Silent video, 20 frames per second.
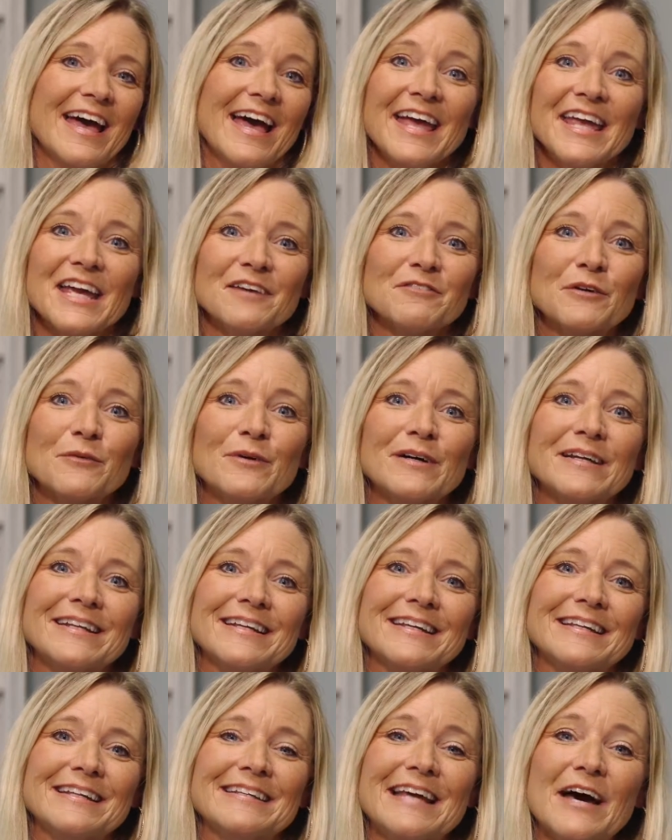Hey
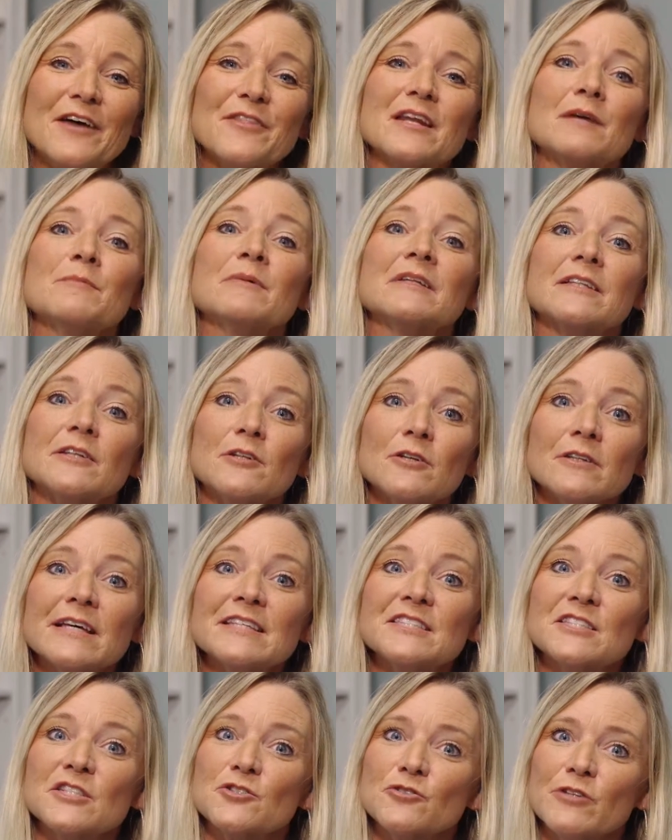everyone, now that I'm a little
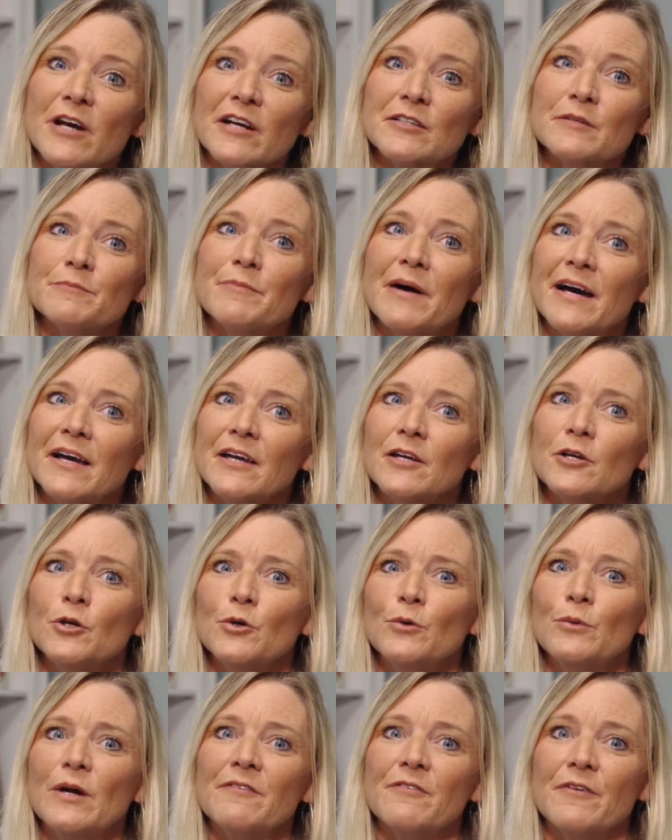less distracted by
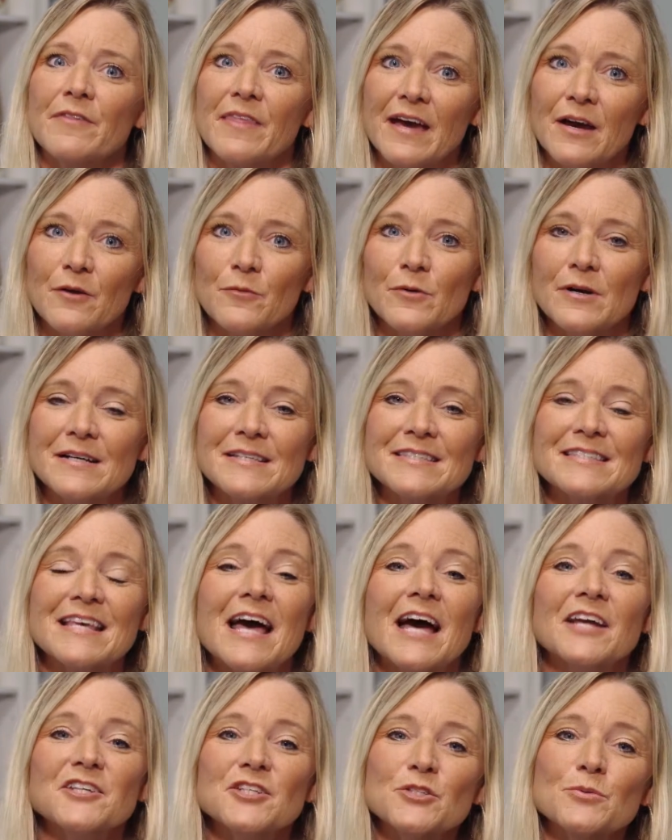whoever that was,
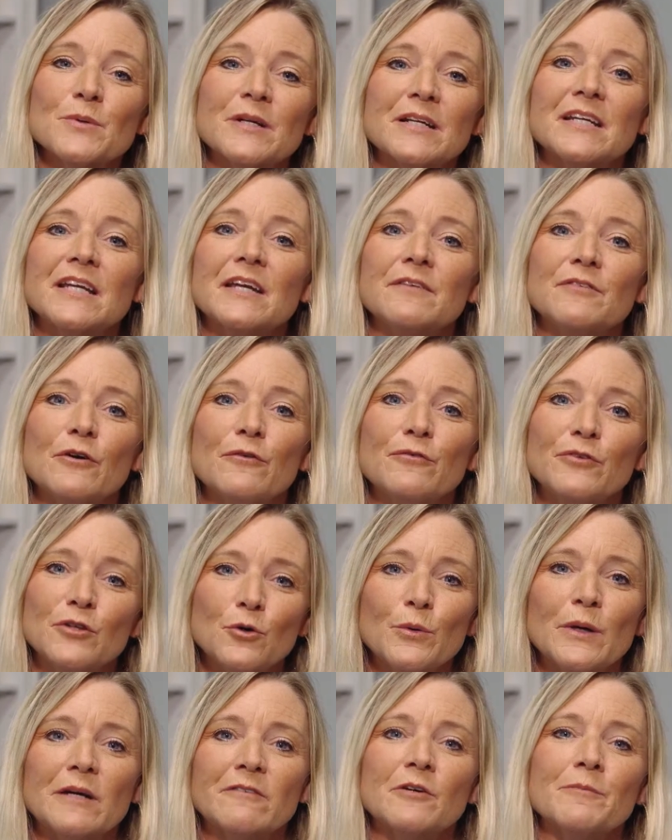just wanted to give you a
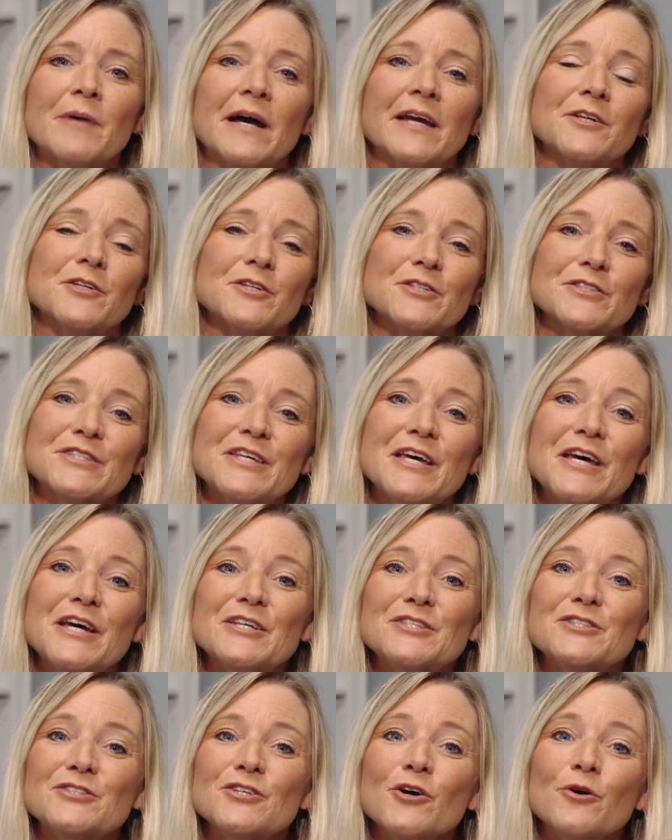few quick reminders.
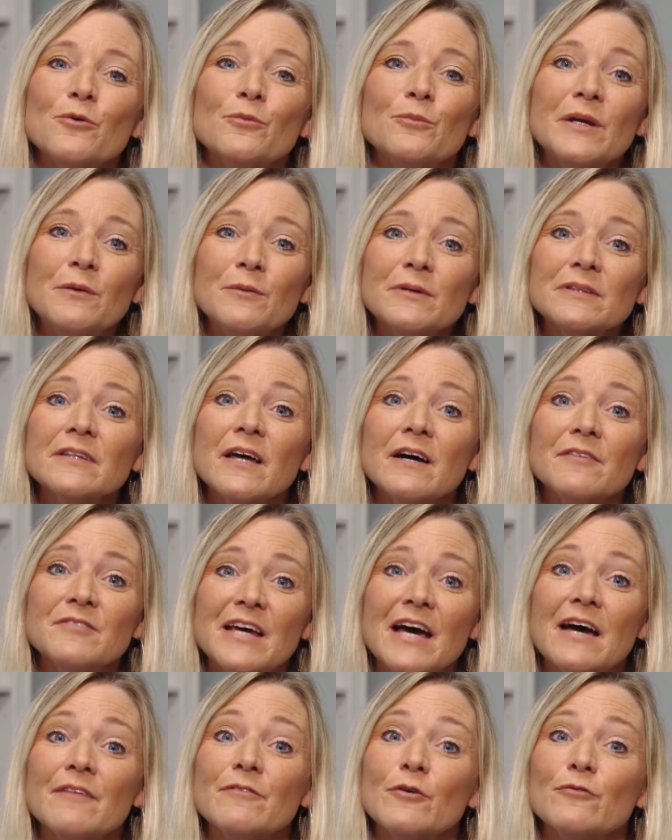So, we would love
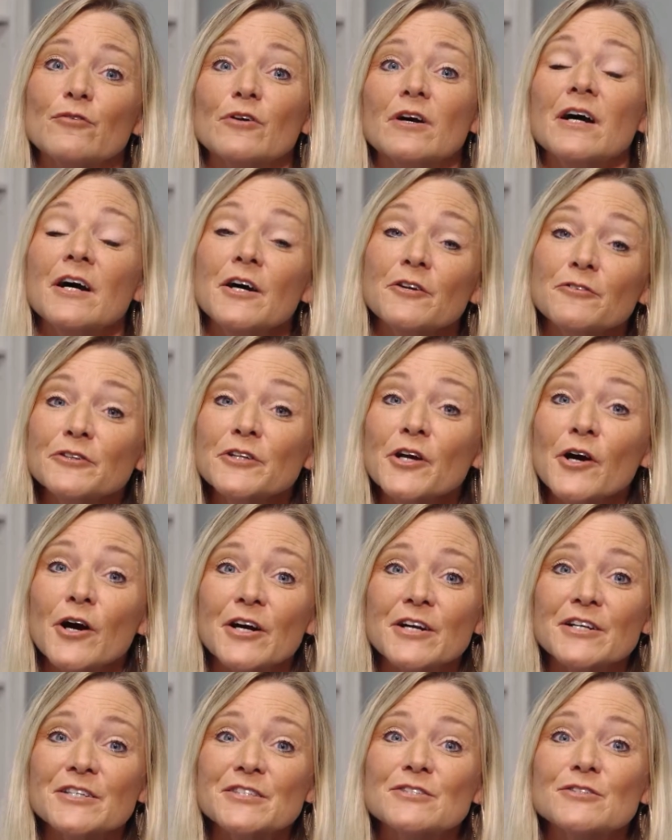to have over 100
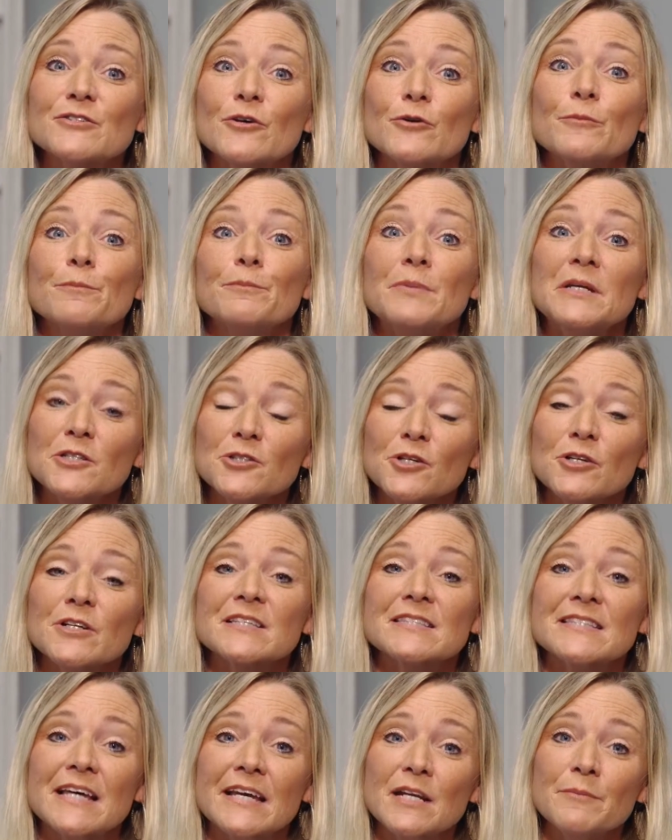cars, so be sure
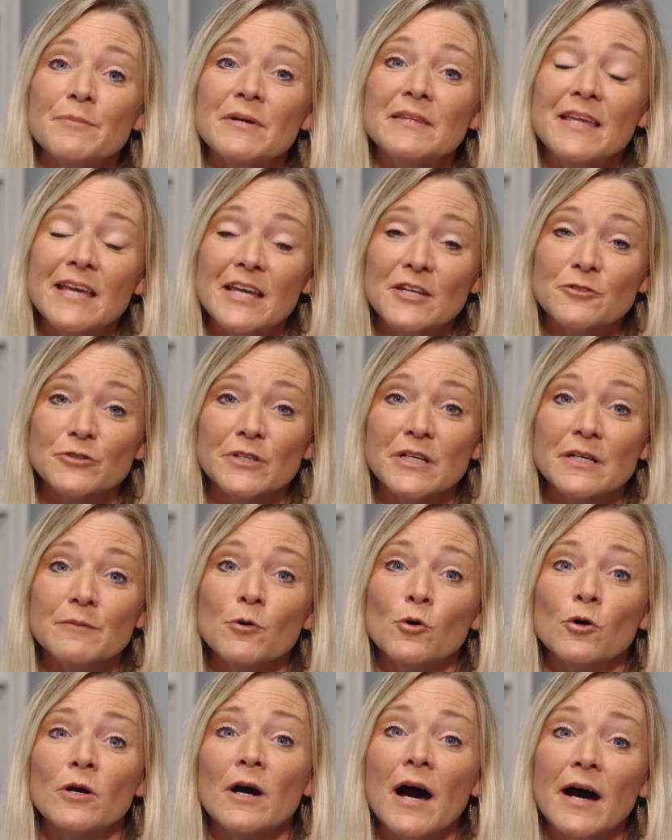to sign up in the
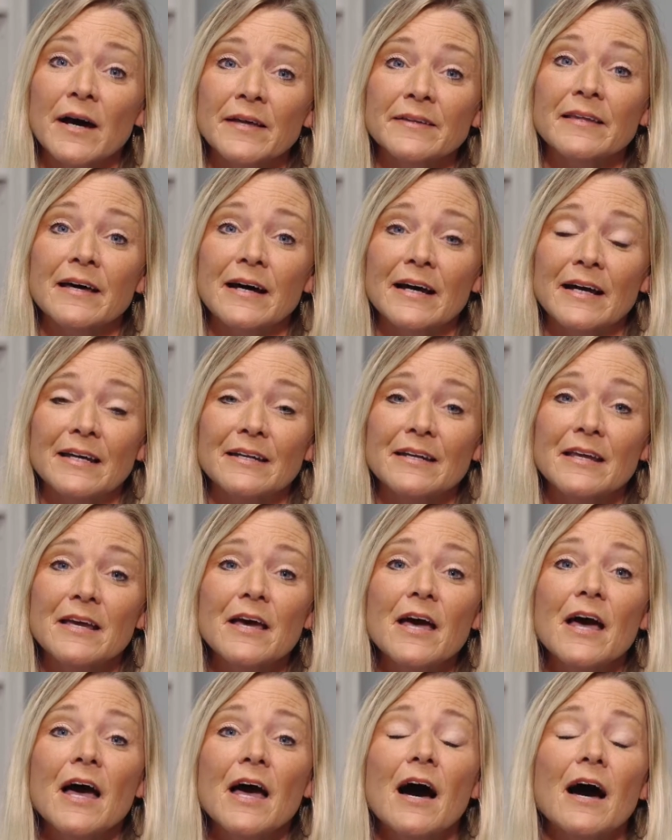atrium or online.
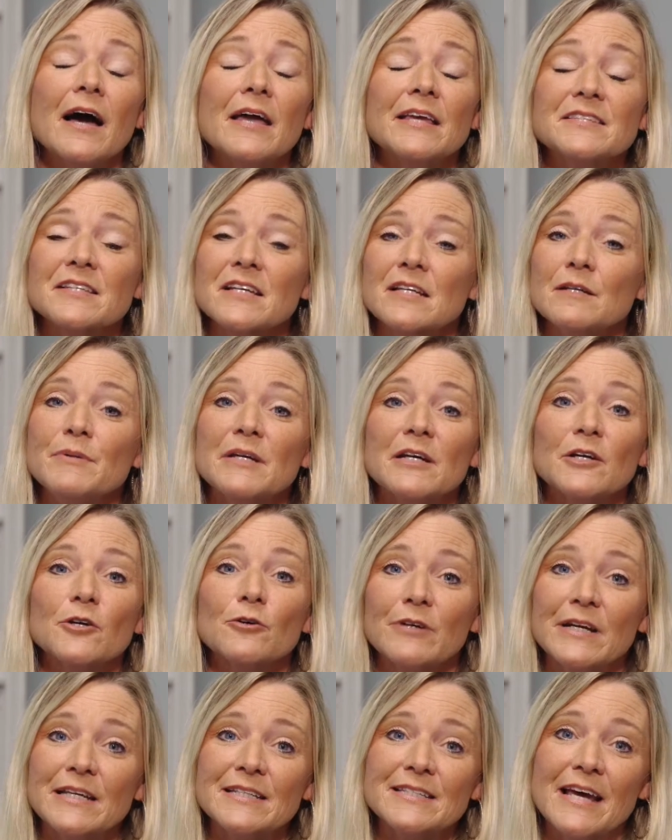It's gonna be a
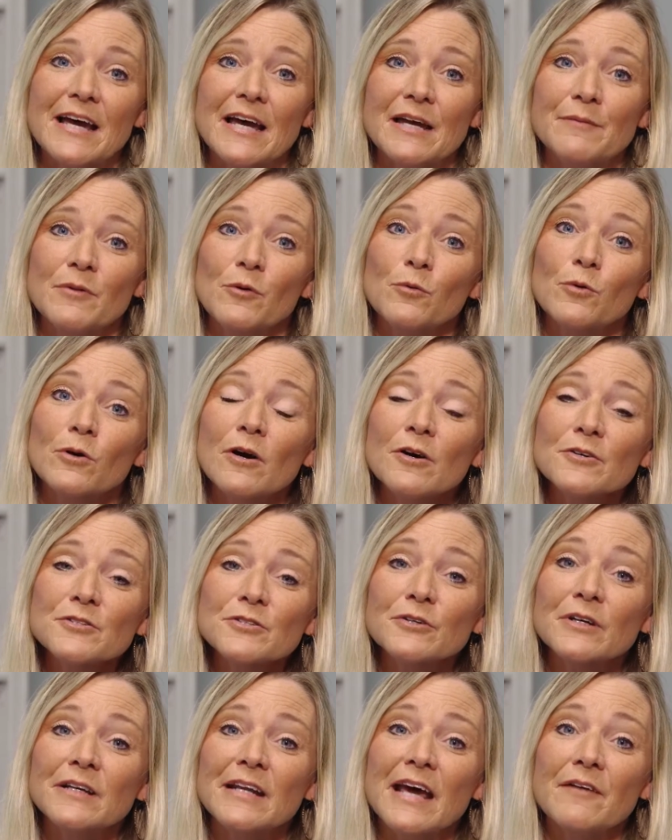great time. We're
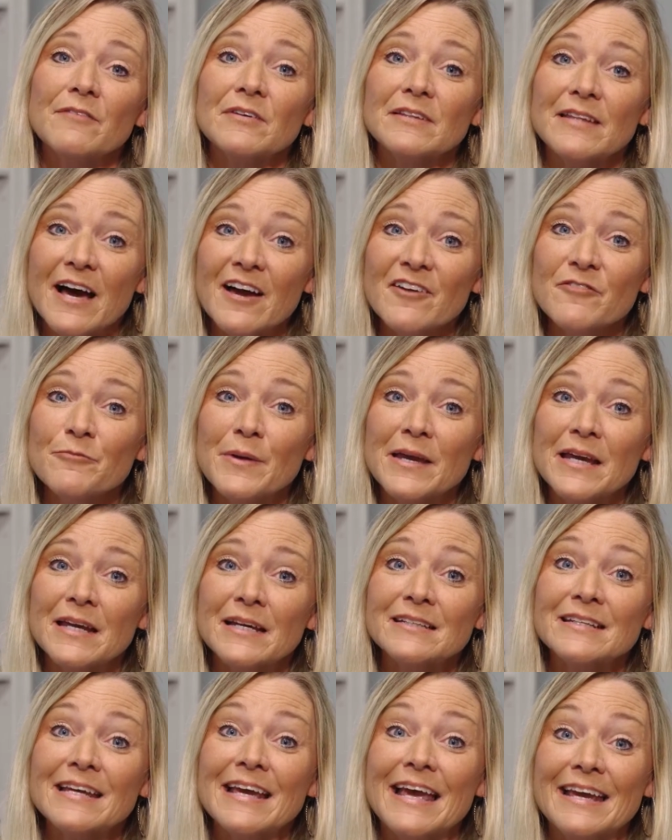also gonna have a live
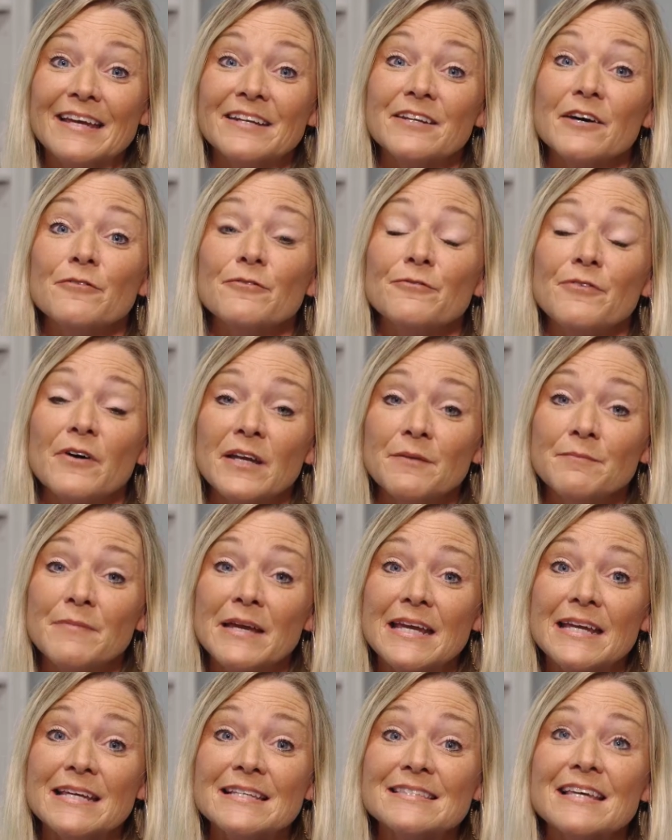band and a fun
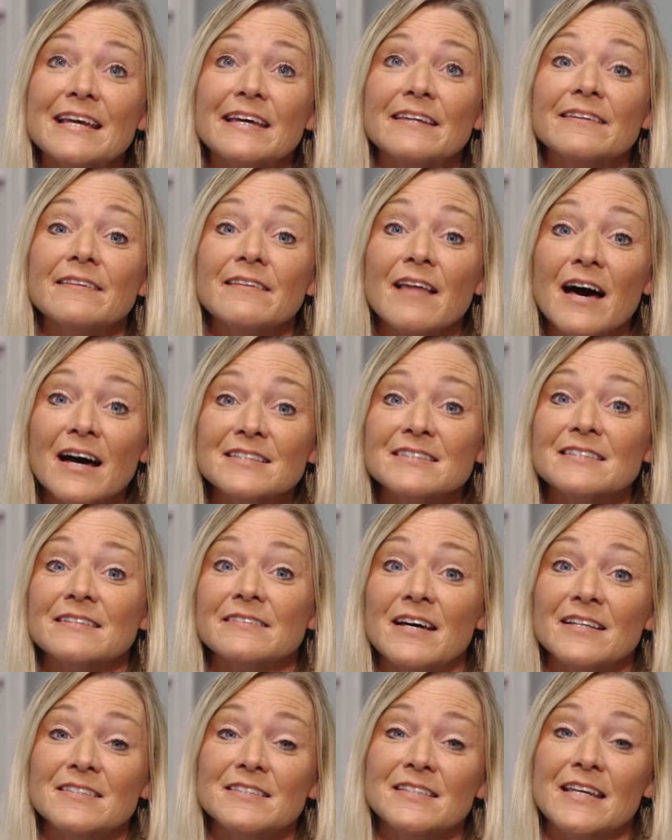maze and lots
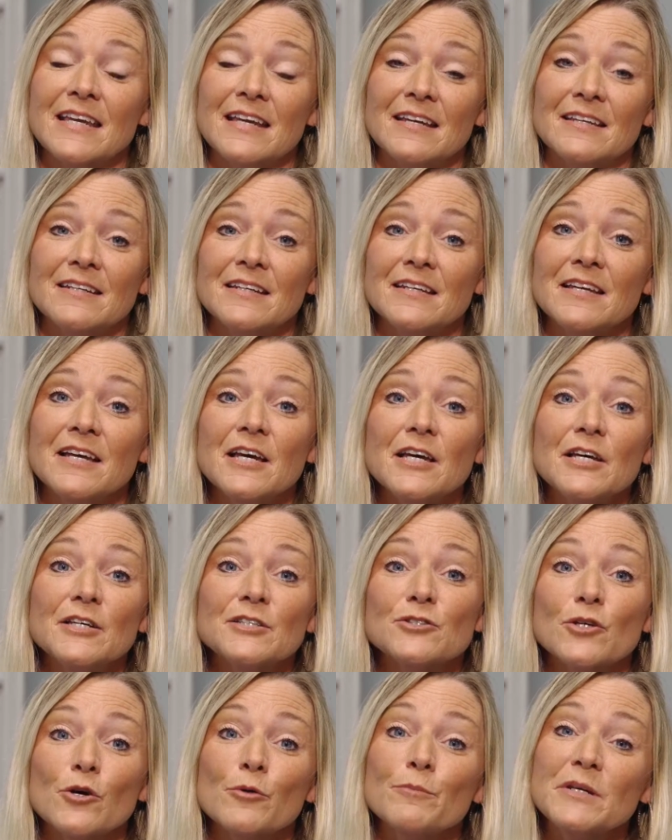and lots of candy.
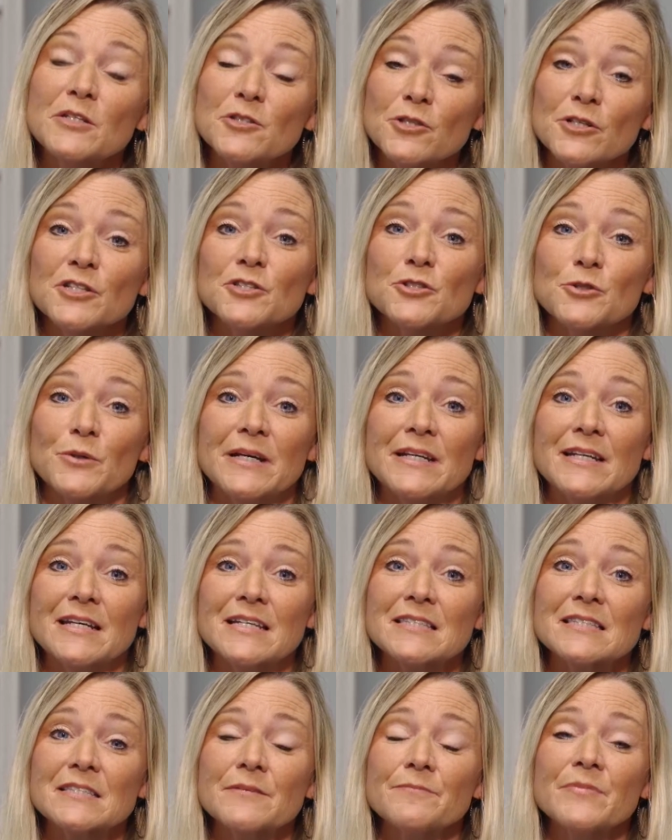So be sure to join
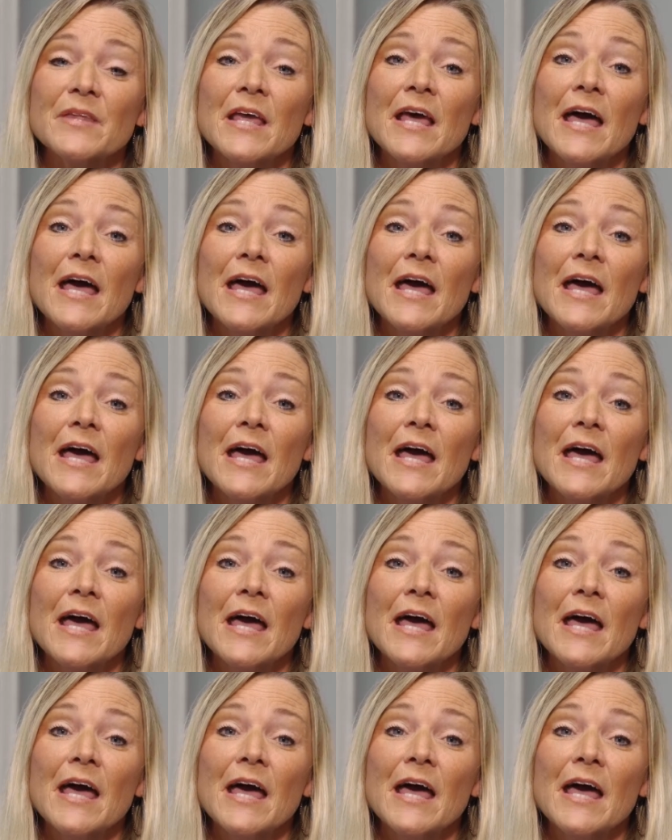us.